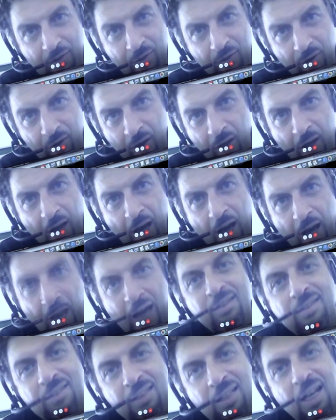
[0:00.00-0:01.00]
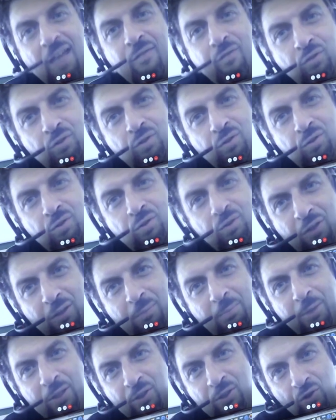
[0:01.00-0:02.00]
So I still have to do
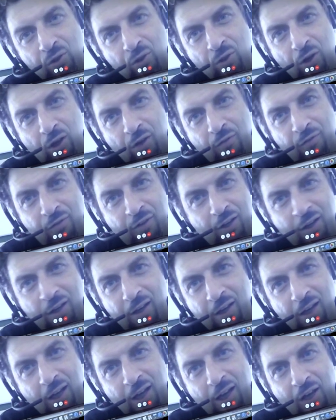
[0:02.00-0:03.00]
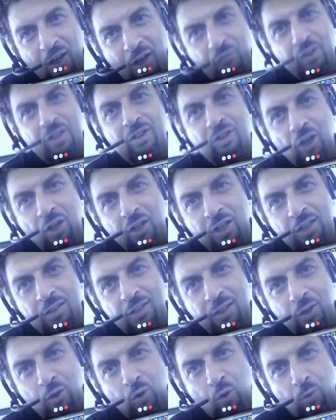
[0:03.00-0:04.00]
the picture of uh, Victoria
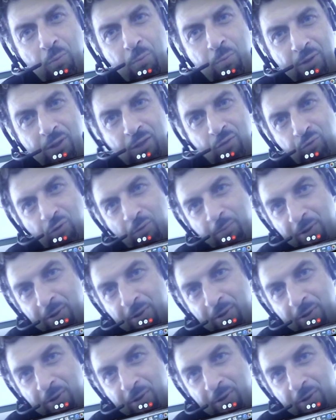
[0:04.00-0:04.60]
Tree Group that we